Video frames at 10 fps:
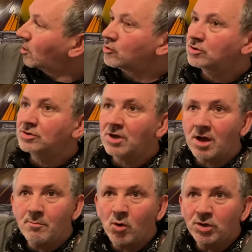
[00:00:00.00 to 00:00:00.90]
those
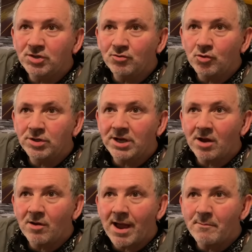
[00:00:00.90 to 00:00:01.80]
uh, monitor
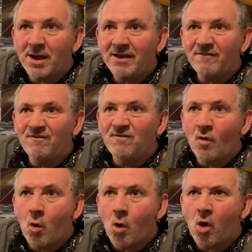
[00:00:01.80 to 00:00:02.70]
audio
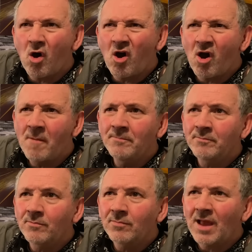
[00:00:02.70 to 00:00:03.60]
ma4
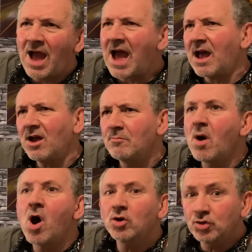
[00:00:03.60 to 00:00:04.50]
uh,
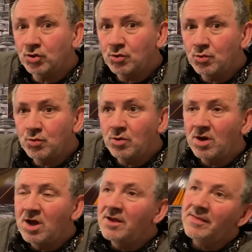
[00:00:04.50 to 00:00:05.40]
mark 2
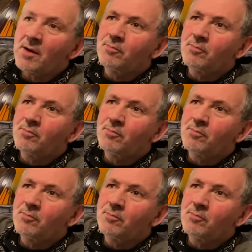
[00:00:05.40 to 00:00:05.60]
they're